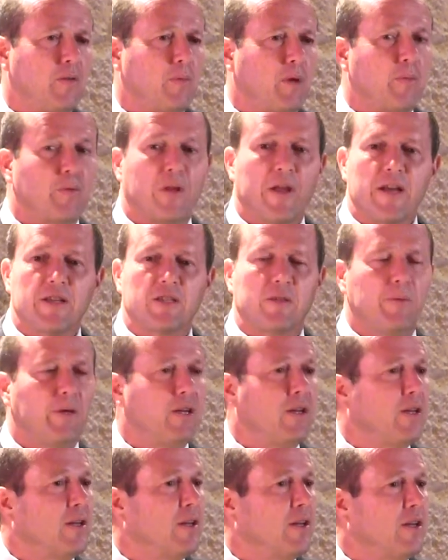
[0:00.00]
People ask
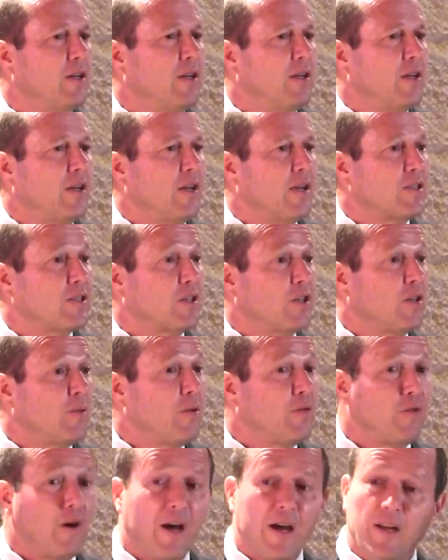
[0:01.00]
me, is there going
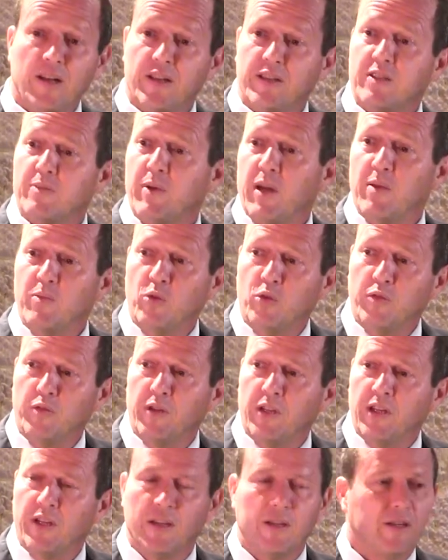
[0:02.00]
to be violence by
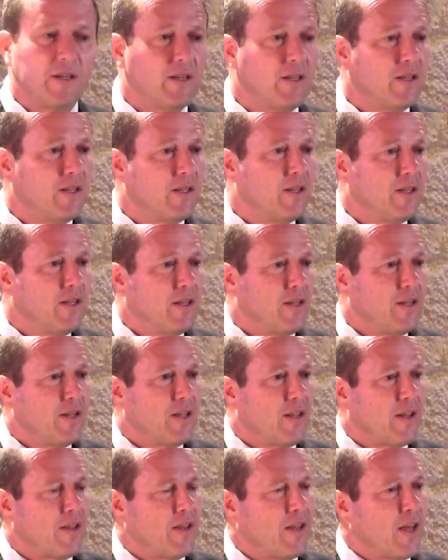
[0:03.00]
moving
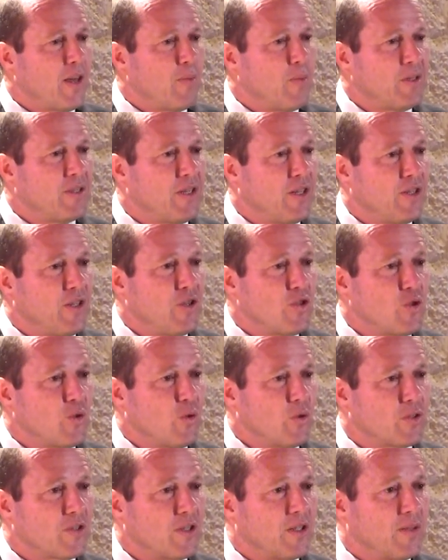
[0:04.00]
the embassy to
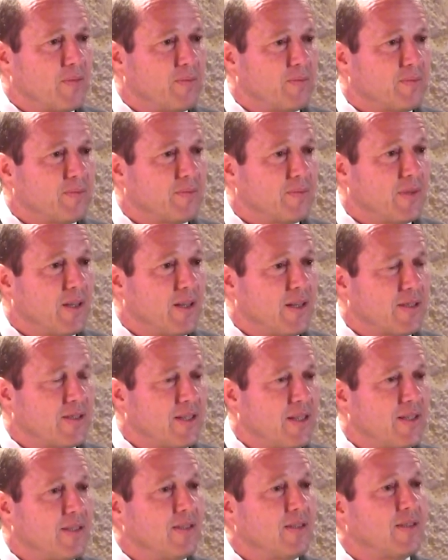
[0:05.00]
Jerusalem? And I
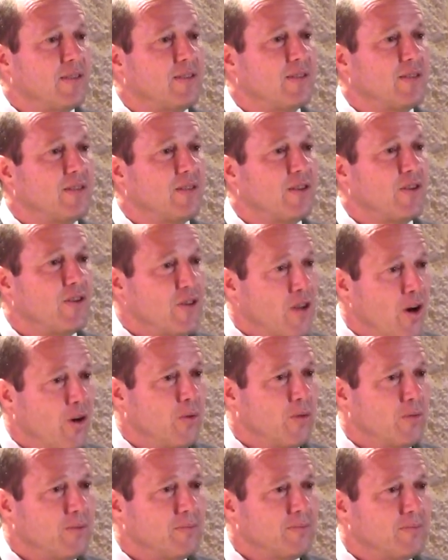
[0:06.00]
said,
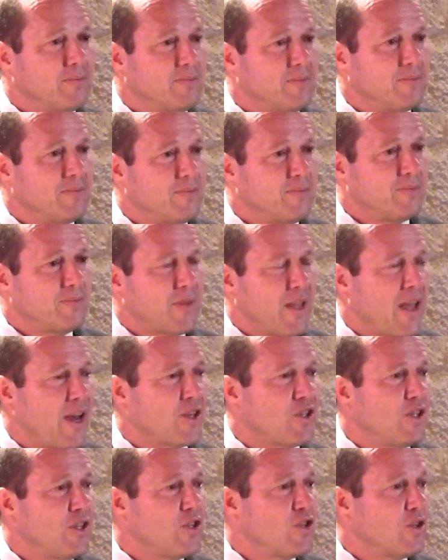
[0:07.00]
no.
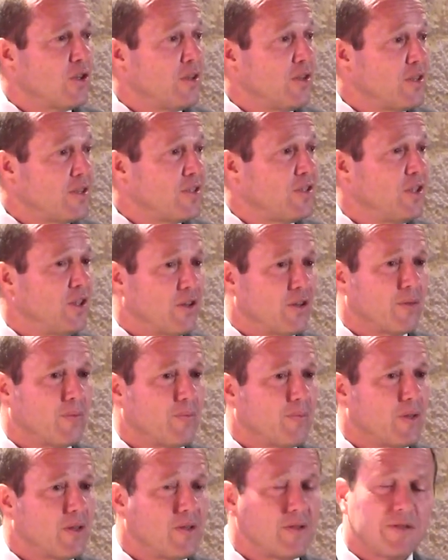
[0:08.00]
Actually, this year,
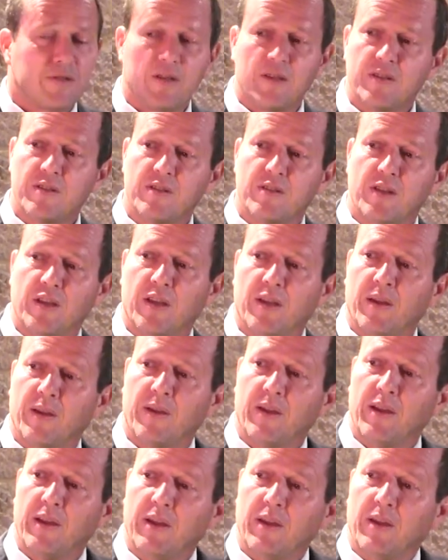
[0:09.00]
since the